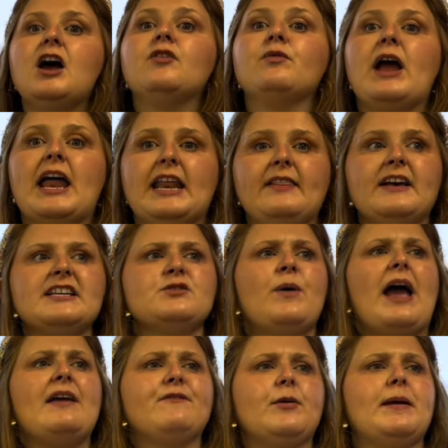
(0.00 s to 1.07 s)
Ready?
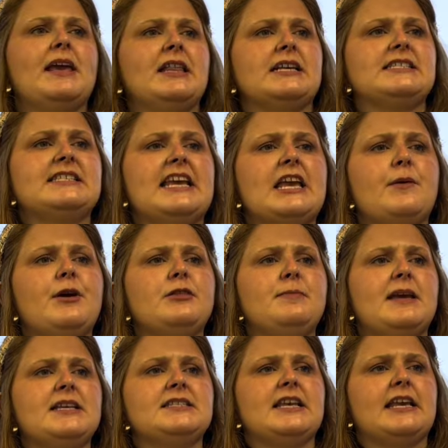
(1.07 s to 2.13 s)
Wait for me. Let's sing it with
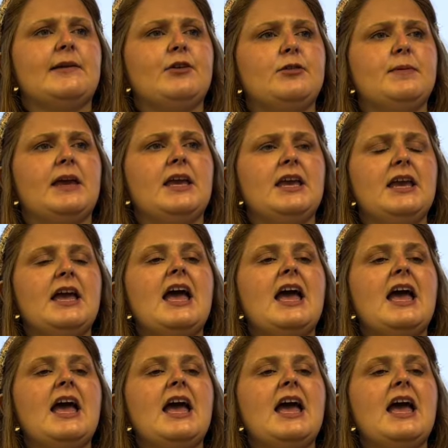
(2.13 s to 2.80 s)
me. Sing it with me.